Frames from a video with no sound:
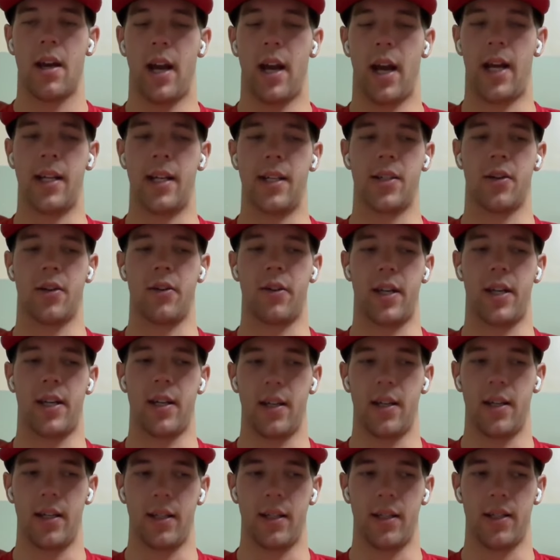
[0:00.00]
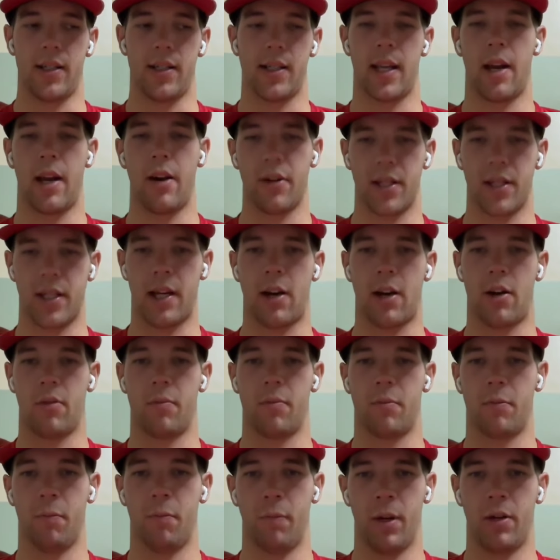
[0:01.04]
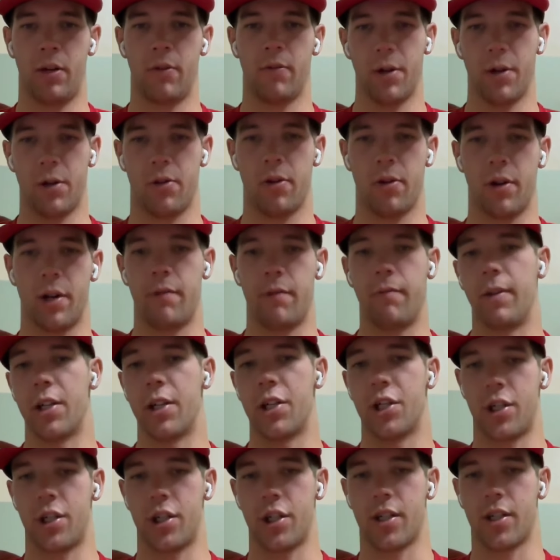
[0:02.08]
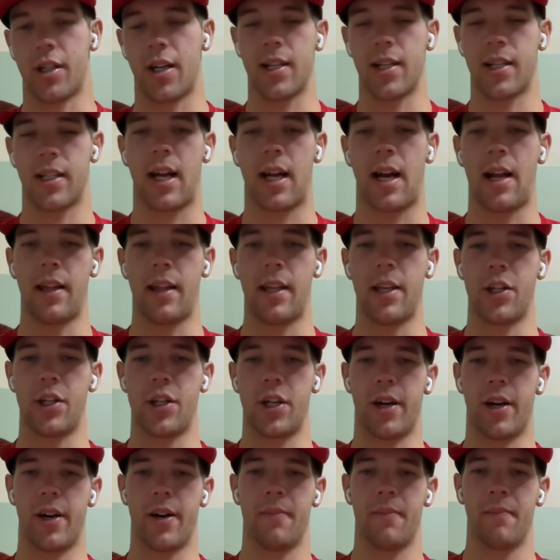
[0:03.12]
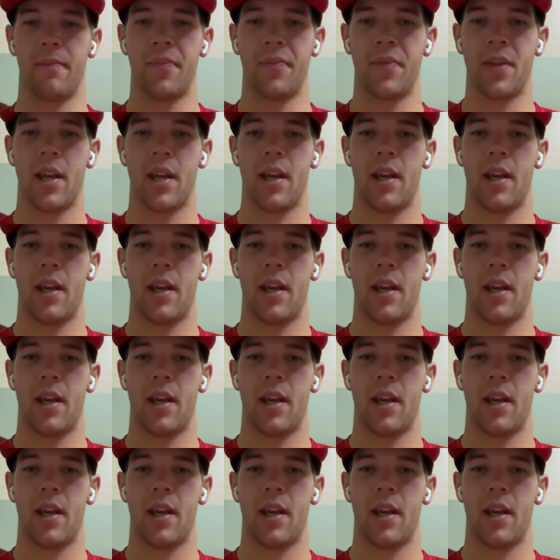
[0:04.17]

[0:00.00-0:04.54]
And so he's there to help Will Riordan, which just got signed this year.